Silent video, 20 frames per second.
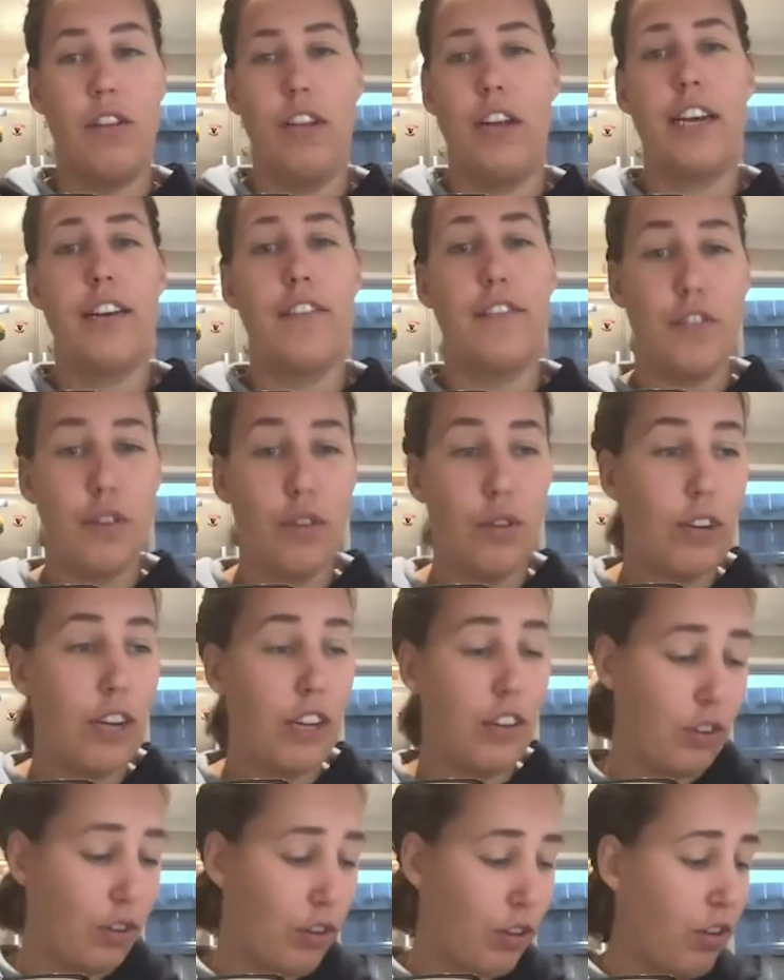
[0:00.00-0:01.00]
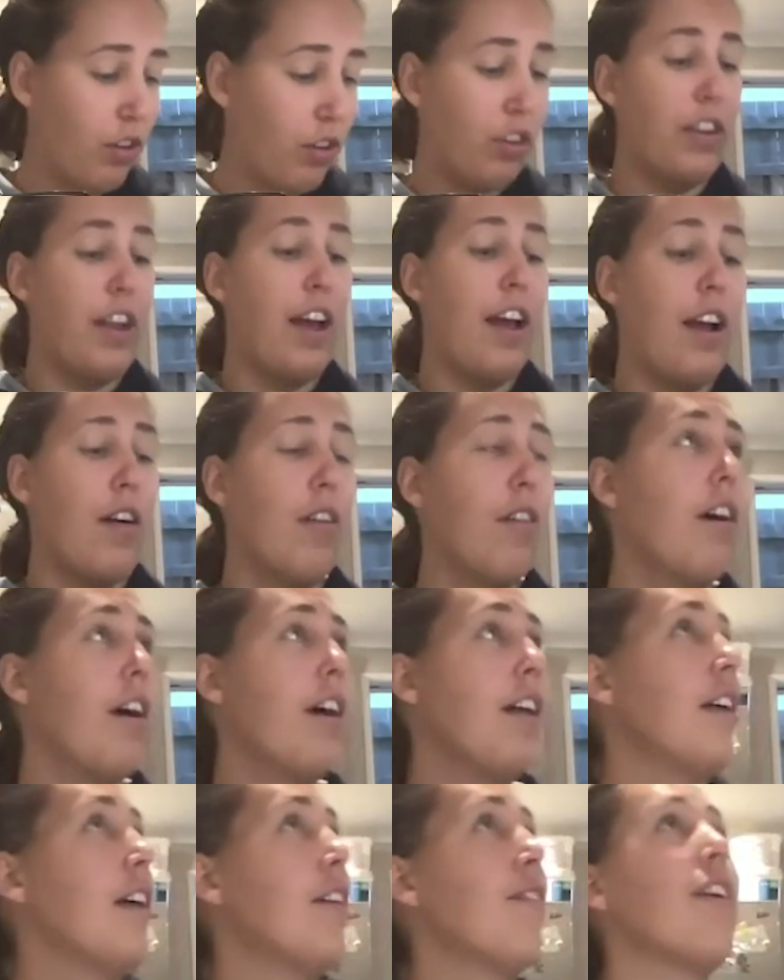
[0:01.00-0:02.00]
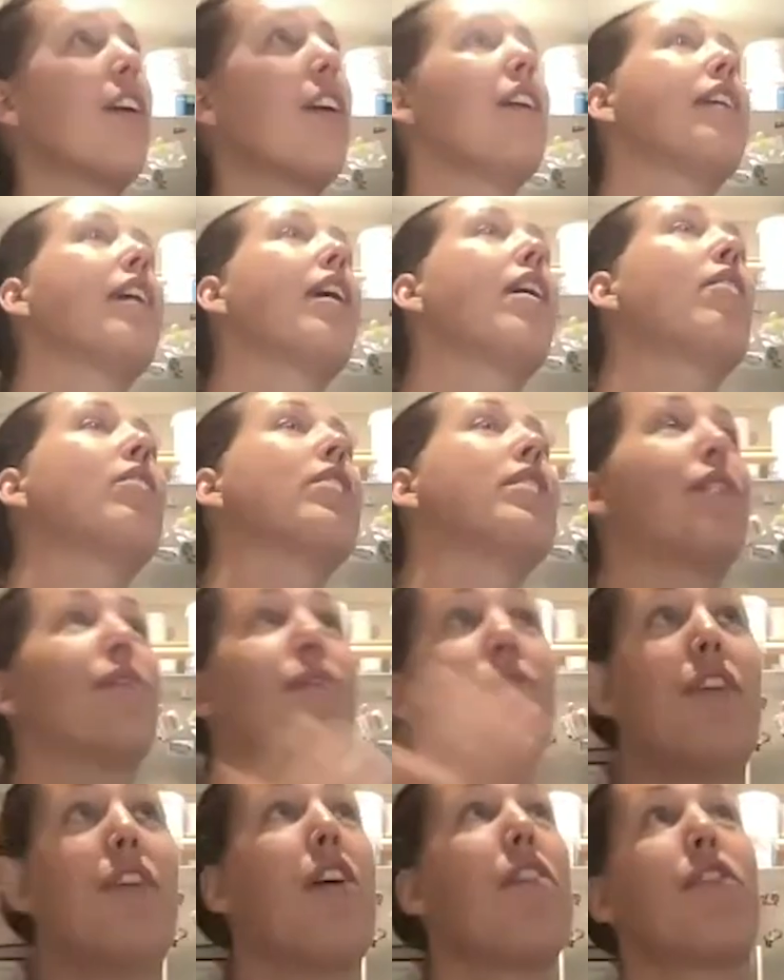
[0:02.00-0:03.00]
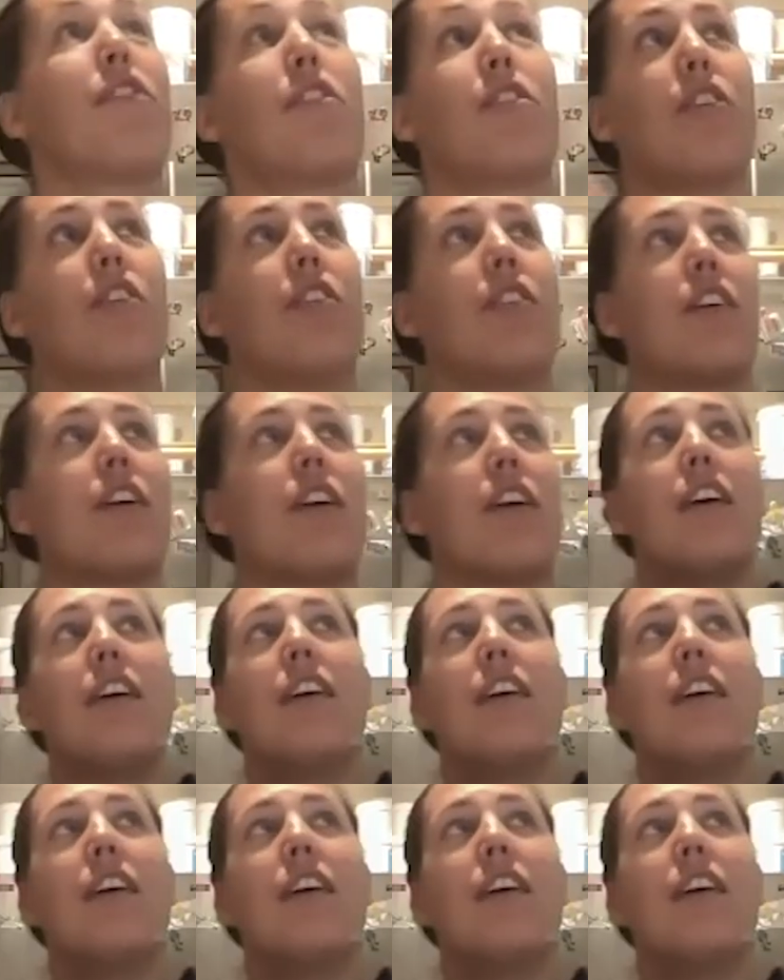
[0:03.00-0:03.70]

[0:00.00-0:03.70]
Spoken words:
Like if you look at the clock now, and right now it's 5 o'clock,